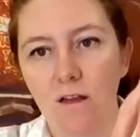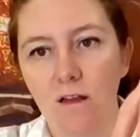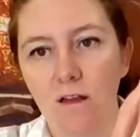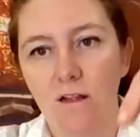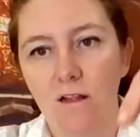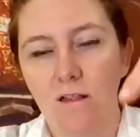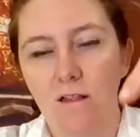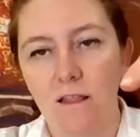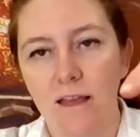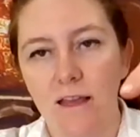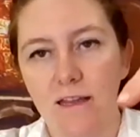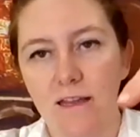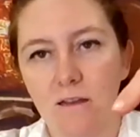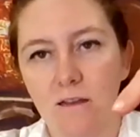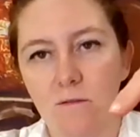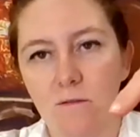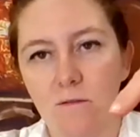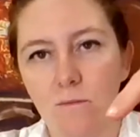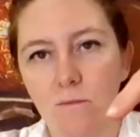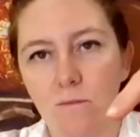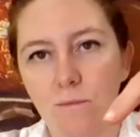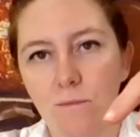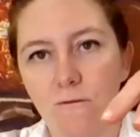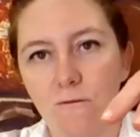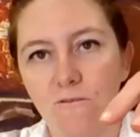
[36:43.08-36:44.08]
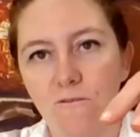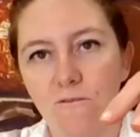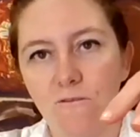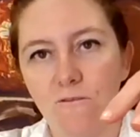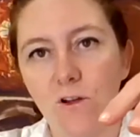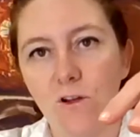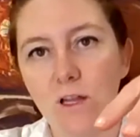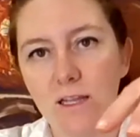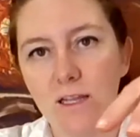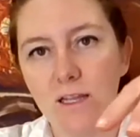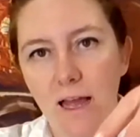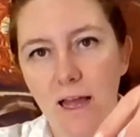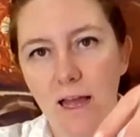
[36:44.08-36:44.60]
like
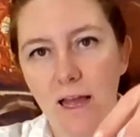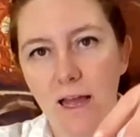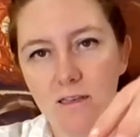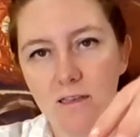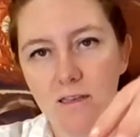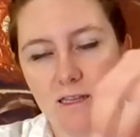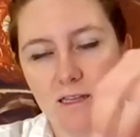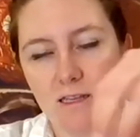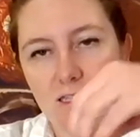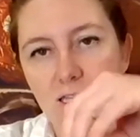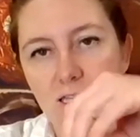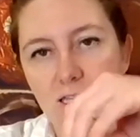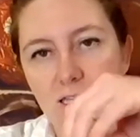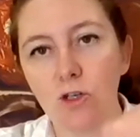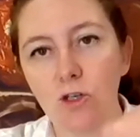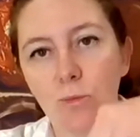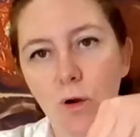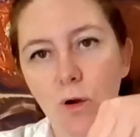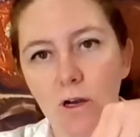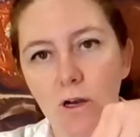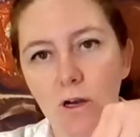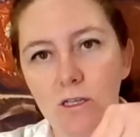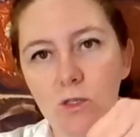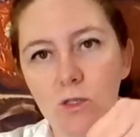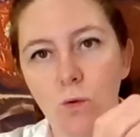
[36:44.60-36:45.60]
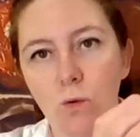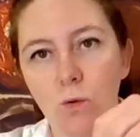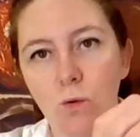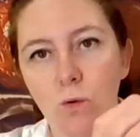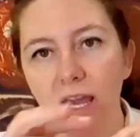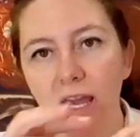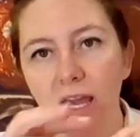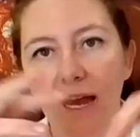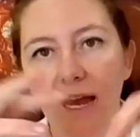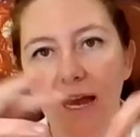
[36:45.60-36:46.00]
filling that center part, so it can't